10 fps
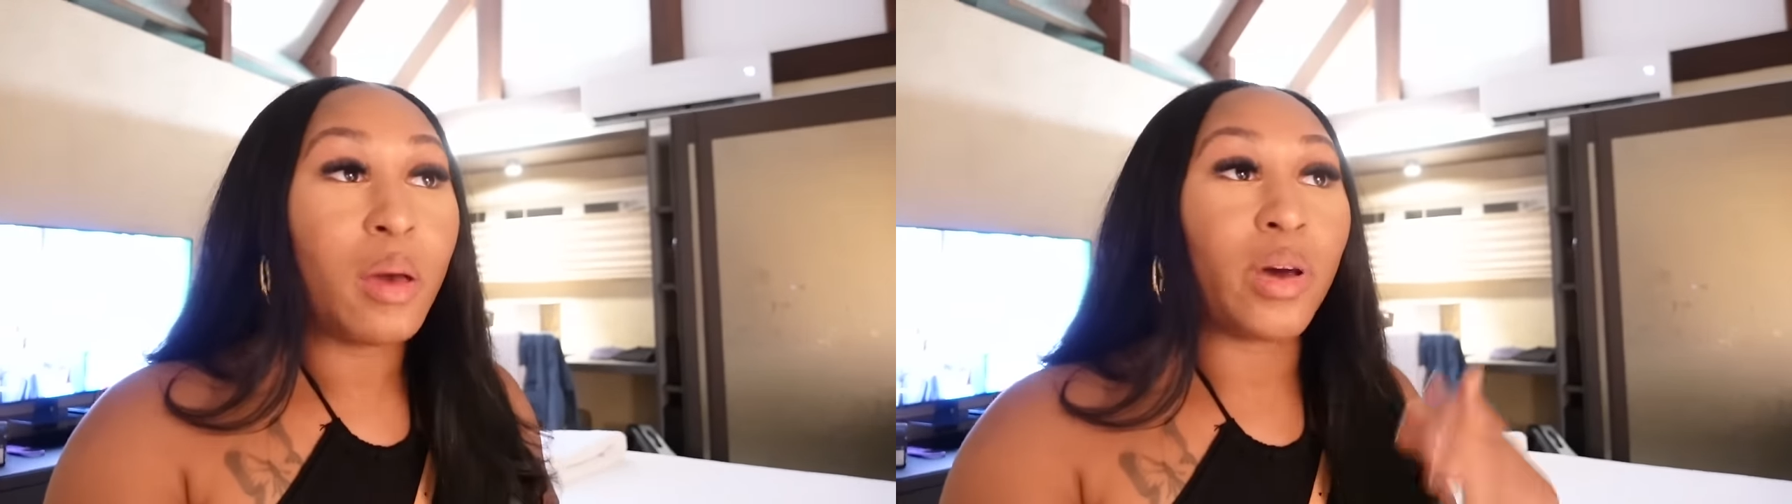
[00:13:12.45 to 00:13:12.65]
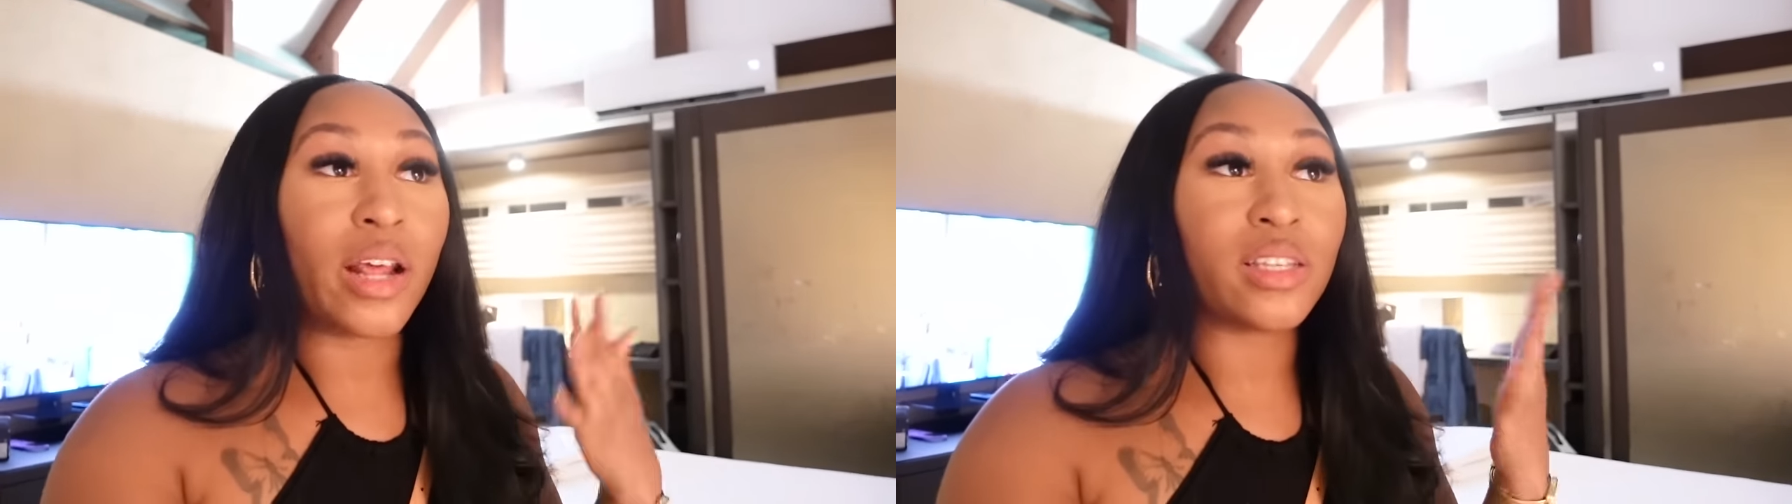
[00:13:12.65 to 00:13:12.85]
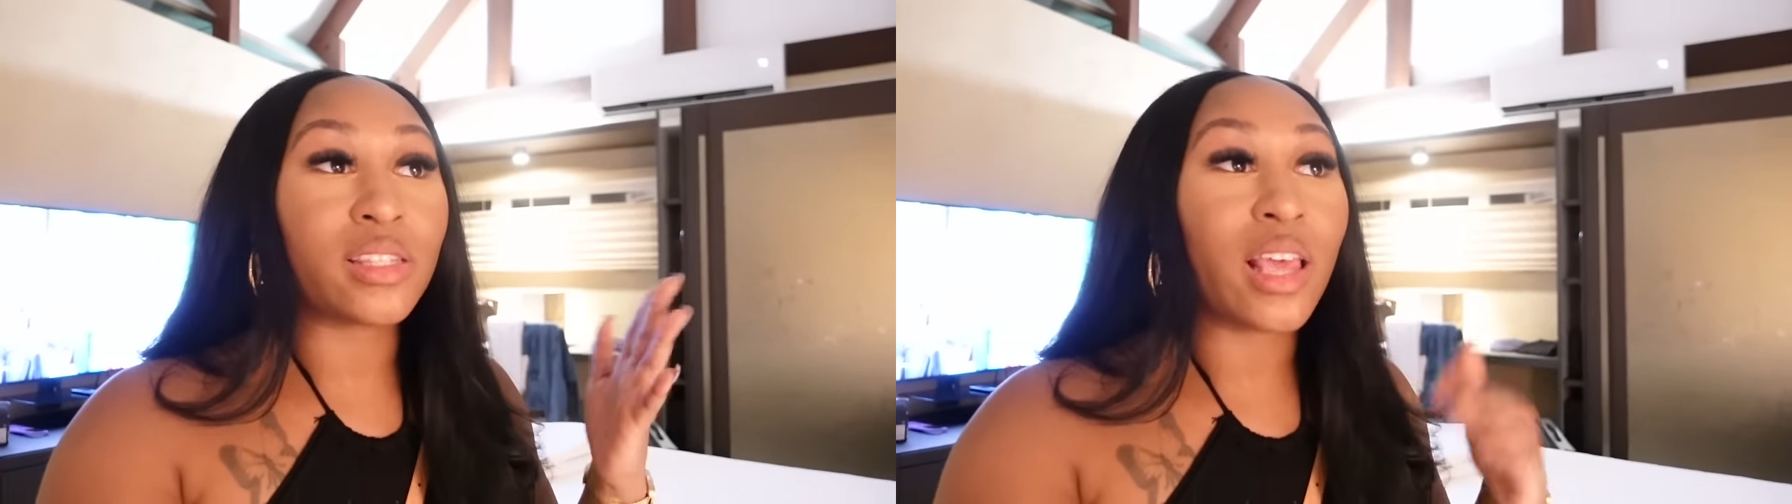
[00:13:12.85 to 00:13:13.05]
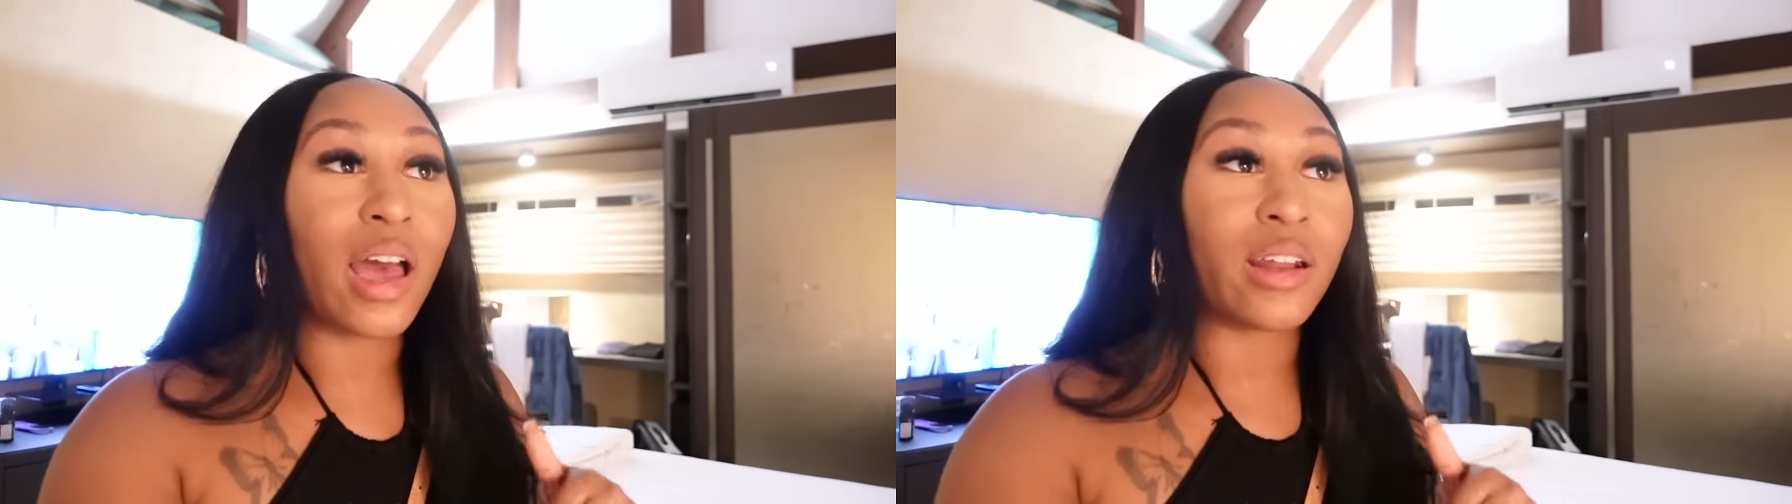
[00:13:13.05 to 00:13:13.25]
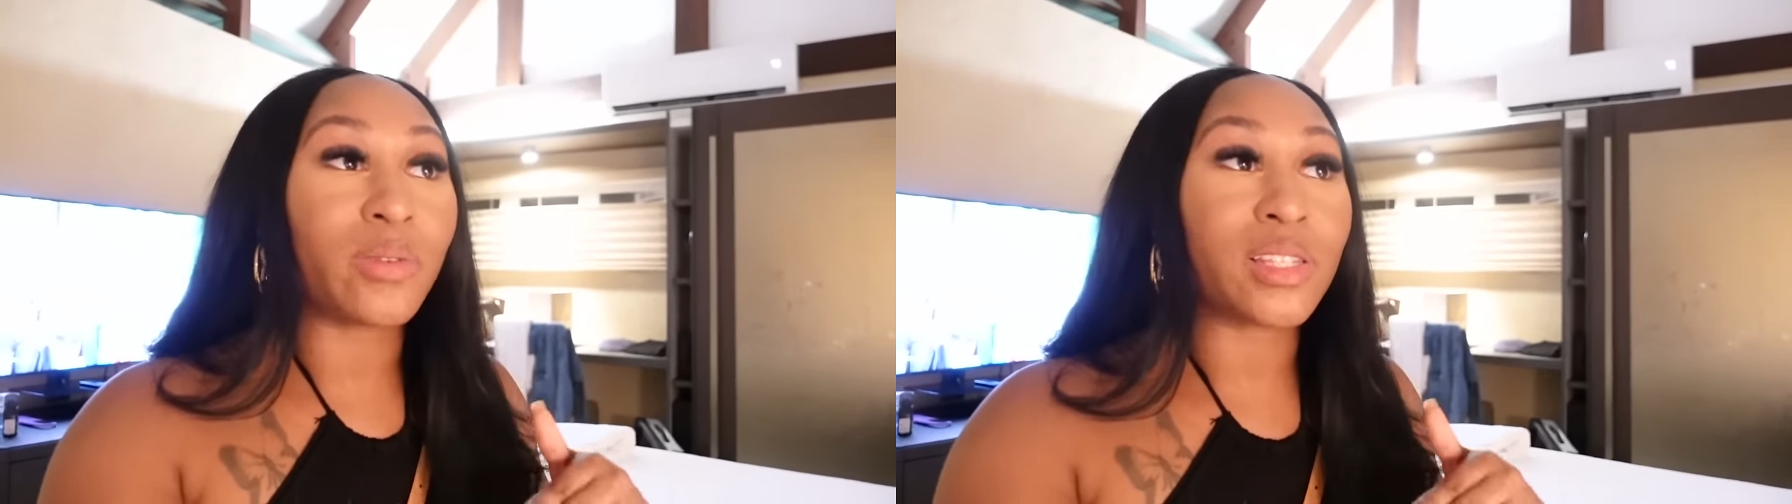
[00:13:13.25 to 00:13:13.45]
But I just
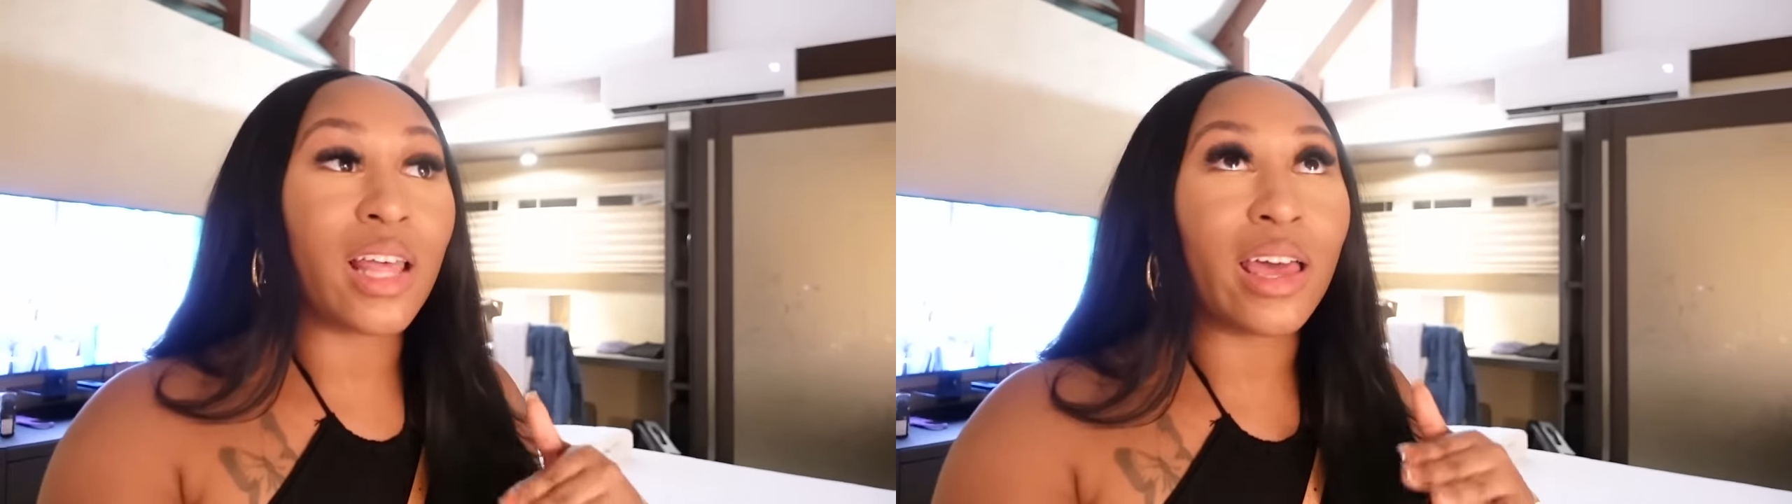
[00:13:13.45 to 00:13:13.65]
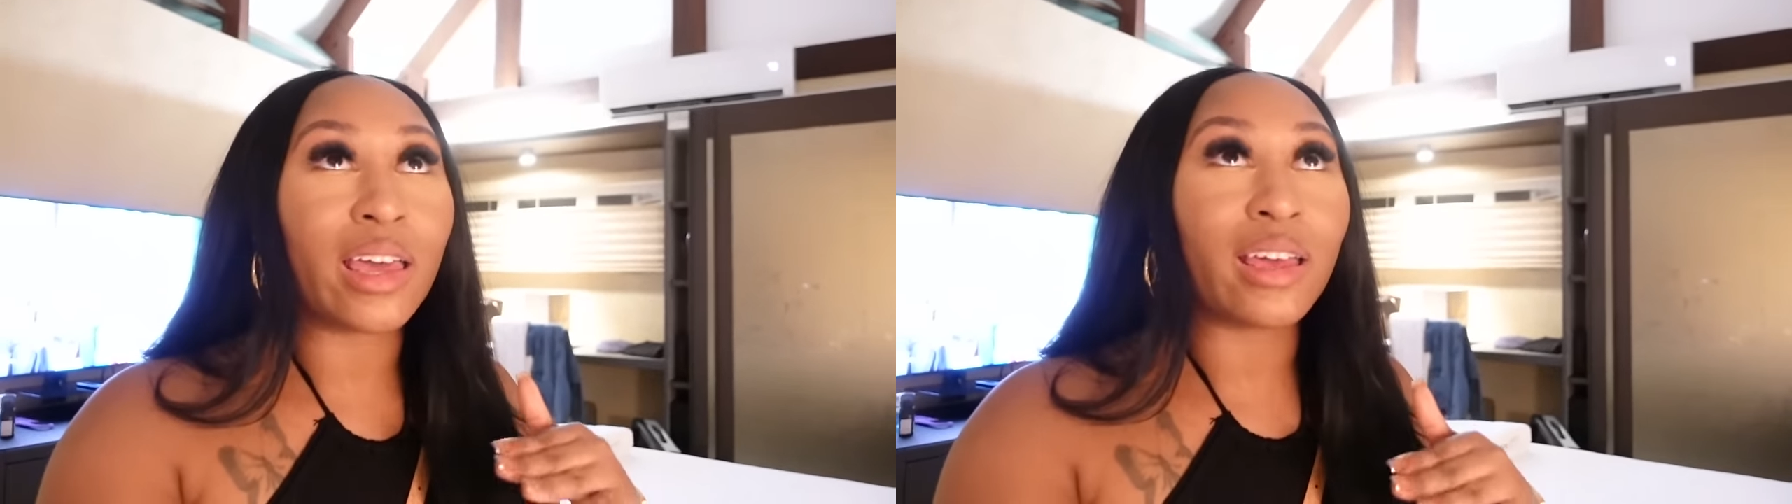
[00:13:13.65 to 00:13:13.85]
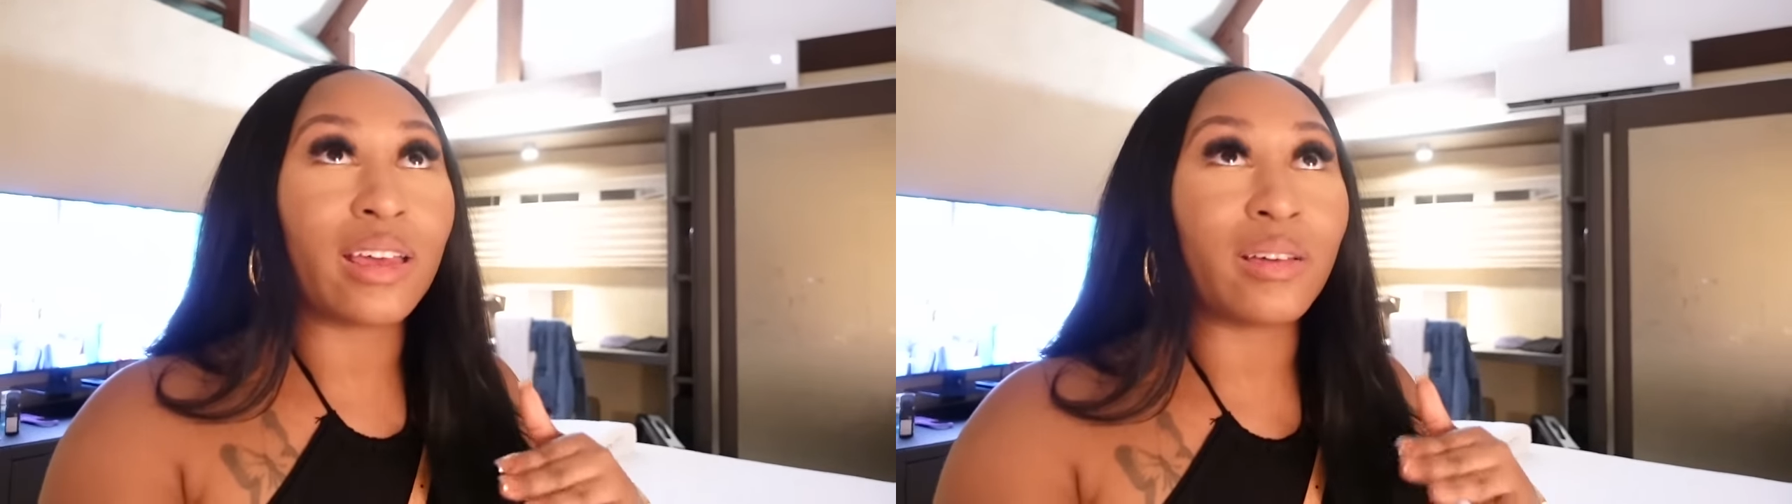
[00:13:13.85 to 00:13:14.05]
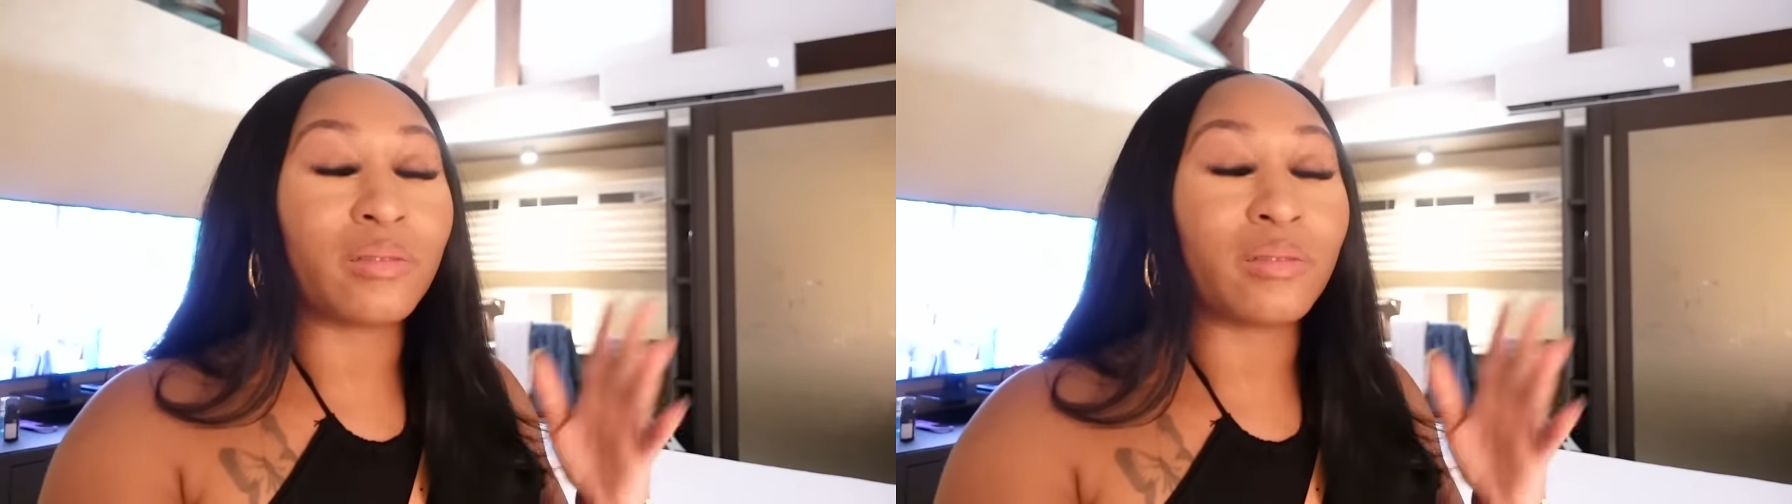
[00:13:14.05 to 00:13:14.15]
kind of was like,